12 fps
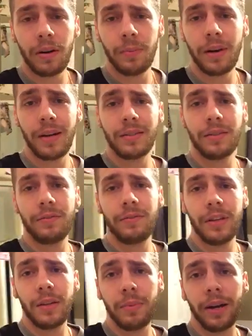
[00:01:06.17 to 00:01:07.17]
uh, positive
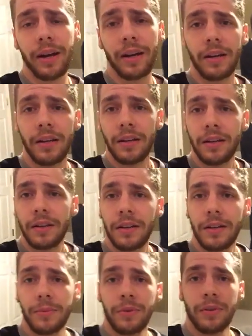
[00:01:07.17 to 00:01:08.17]
feedback.
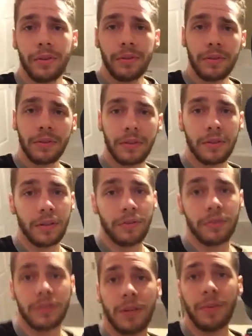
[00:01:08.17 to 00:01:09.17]
Um, you can
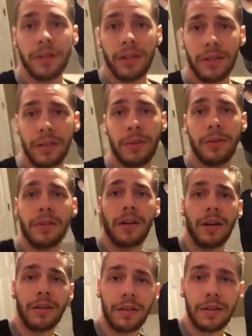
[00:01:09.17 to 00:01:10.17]
even see me like that. What's
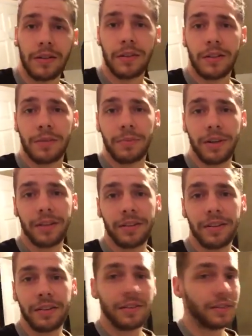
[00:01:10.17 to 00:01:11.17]
happening, cuz? Back
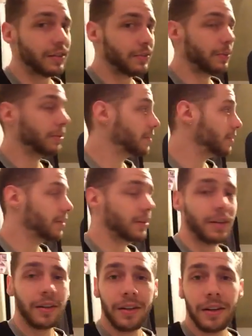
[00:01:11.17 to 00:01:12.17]
there. That's weird.
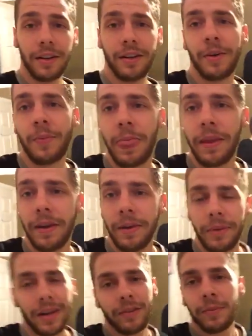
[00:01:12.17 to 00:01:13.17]
Um,
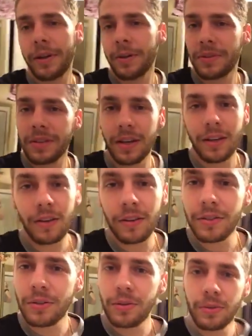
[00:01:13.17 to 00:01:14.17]
but everybody was like, yo,
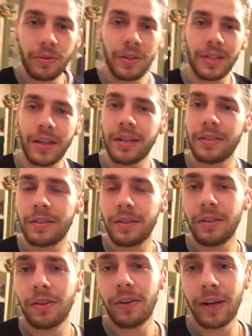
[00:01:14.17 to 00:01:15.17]
that's cool because I get to,
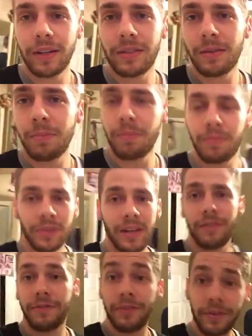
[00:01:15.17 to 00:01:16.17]
you know, I get to
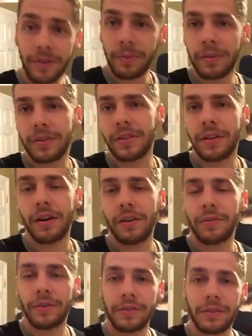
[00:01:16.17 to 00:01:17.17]
get 50%
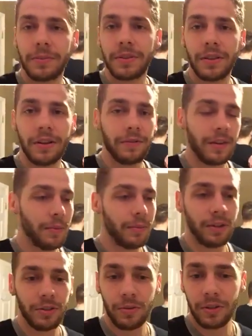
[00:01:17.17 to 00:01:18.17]
off on some stuff. That
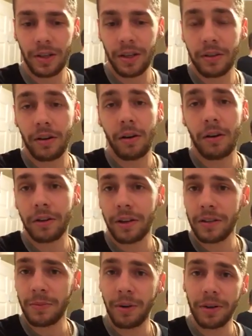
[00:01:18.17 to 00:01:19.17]
means you could get the all
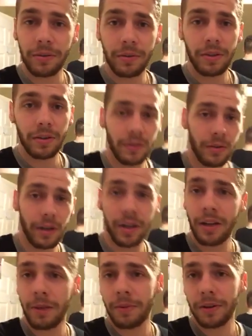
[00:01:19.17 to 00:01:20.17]
kits bundle deal or
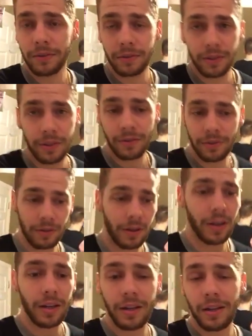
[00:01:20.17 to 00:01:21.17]
any bundle deals or
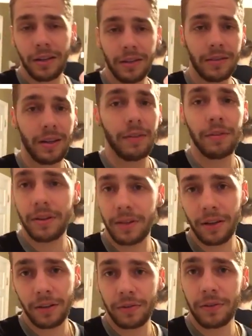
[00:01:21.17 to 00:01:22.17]
any kits.
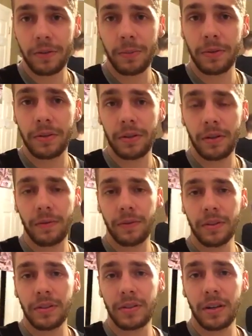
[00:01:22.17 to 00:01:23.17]
Everything's 50% off
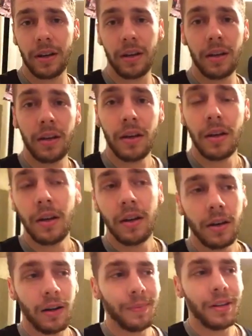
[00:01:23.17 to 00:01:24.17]
on the site.
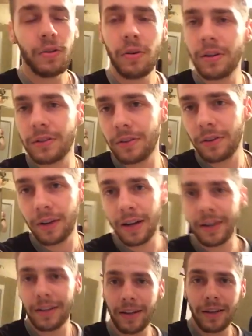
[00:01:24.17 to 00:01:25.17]
Um, and you also are
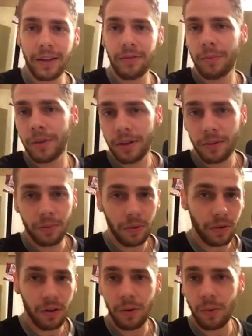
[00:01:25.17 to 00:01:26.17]
kind of like giving me,
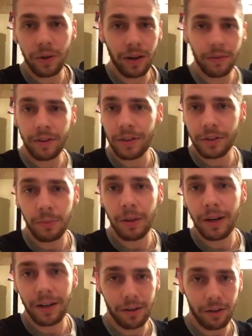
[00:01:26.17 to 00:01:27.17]
you know, whatever it is you're
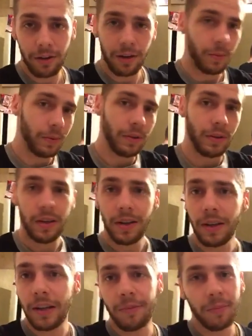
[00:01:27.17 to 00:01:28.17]
buying, you're helping
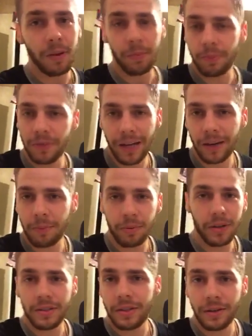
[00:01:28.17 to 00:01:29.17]
give me a, like a
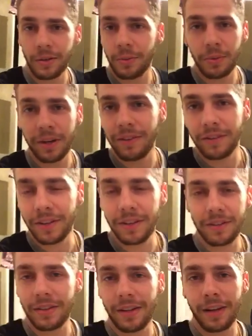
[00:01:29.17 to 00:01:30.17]
present or whatever it
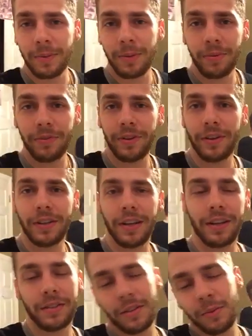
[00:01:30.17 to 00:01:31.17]
is. A lot of people felt
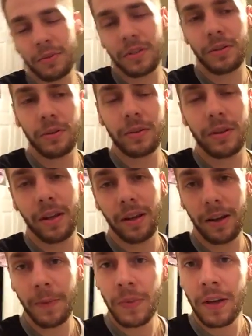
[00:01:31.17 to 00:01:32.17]
like so it was a cool
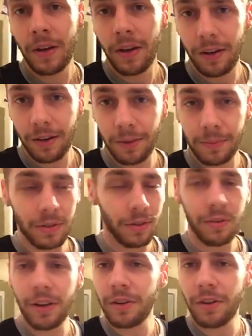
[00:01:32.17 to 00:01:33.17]
thing. Um, so
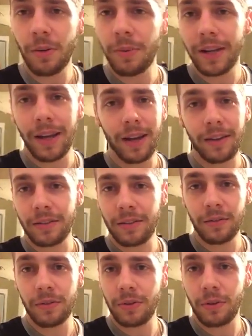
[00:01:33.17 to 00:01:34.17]
no, nobody has to,
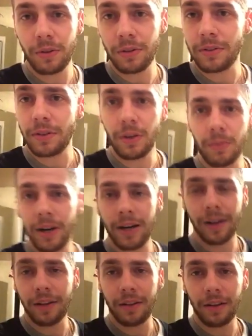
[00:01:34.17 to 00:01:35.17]
of course, go buy
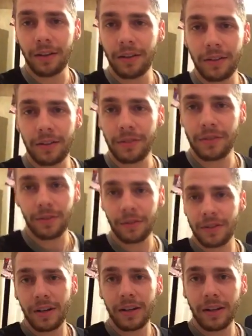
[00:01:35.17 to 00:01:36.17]
anything or nothing. So
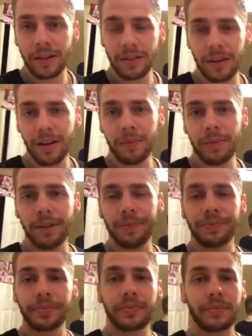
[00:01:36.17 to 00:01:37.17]
it's not like that.
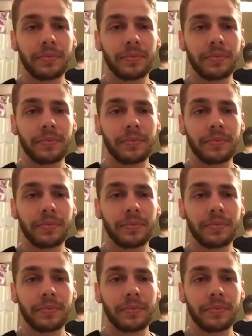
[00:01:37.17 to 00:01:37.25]
But